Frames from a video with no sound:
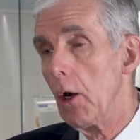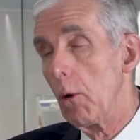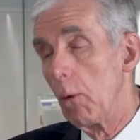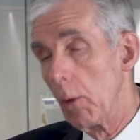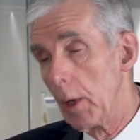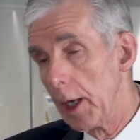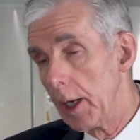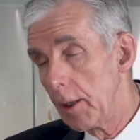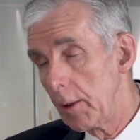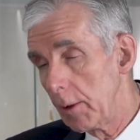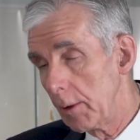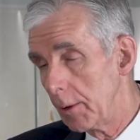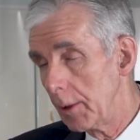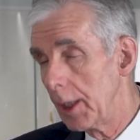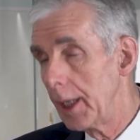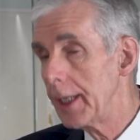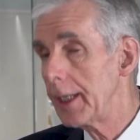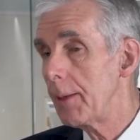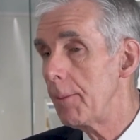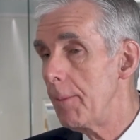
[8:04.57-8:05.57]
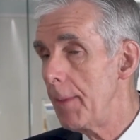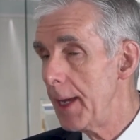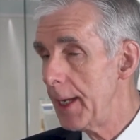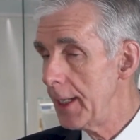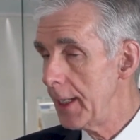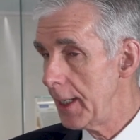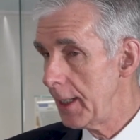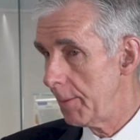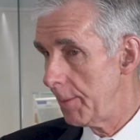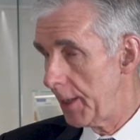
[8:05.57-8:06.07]
Well, like
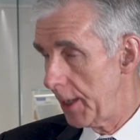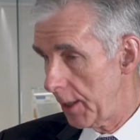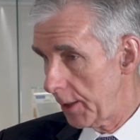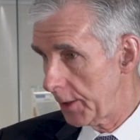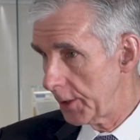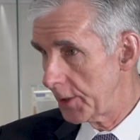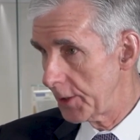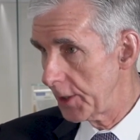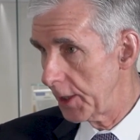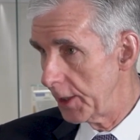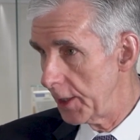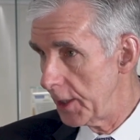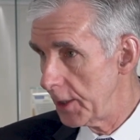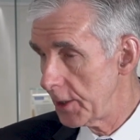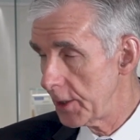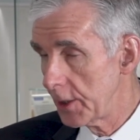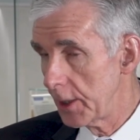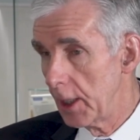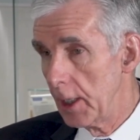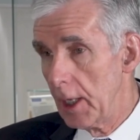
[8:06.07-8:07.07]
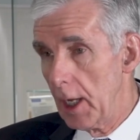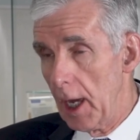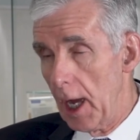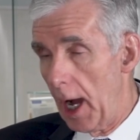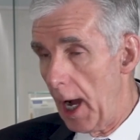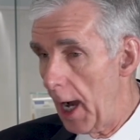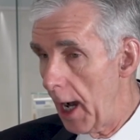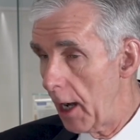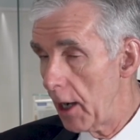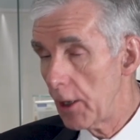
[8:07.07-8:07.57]
many American cities,
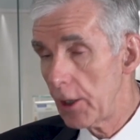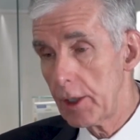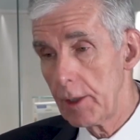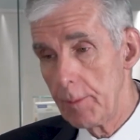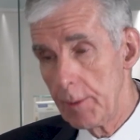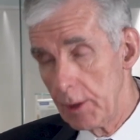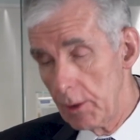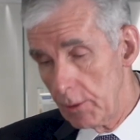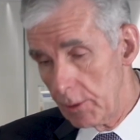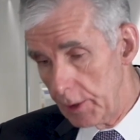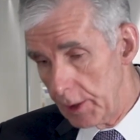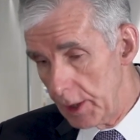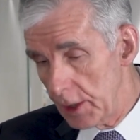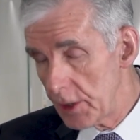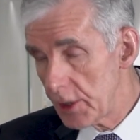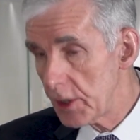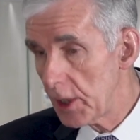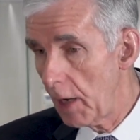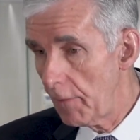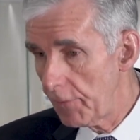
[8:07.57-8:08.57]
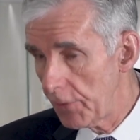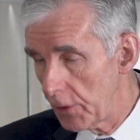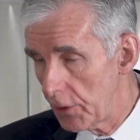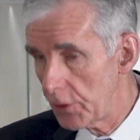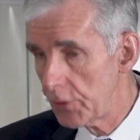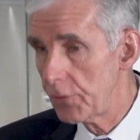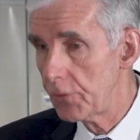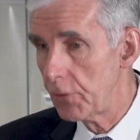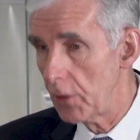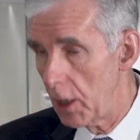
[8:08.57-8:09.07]
our community
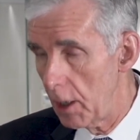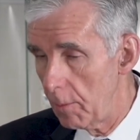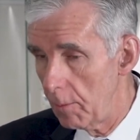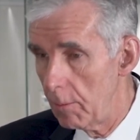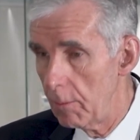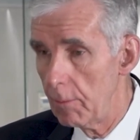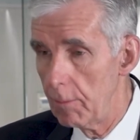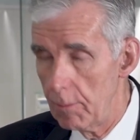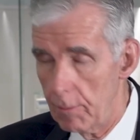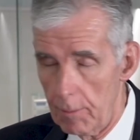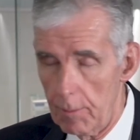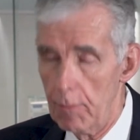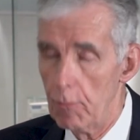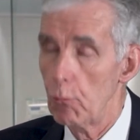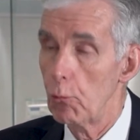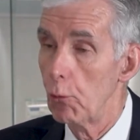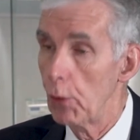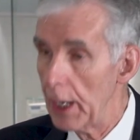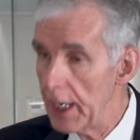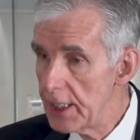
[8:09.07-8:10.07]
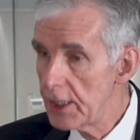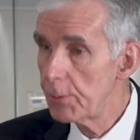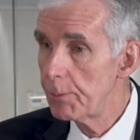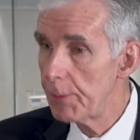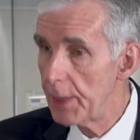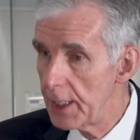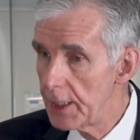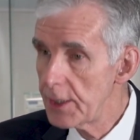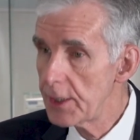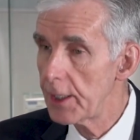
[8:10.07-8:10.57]
suffers from
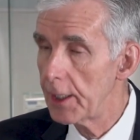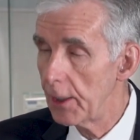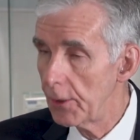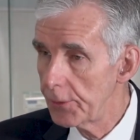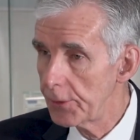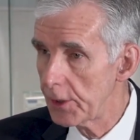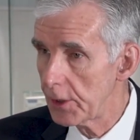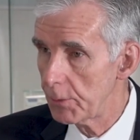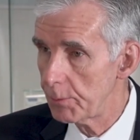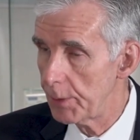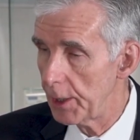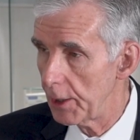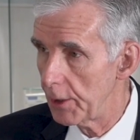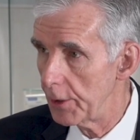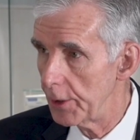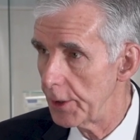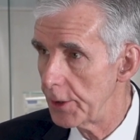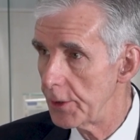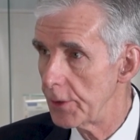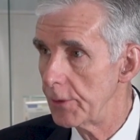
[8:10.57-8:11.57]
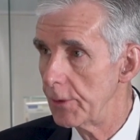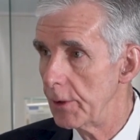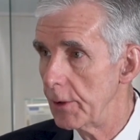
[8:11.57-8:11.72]
race-based health disparities.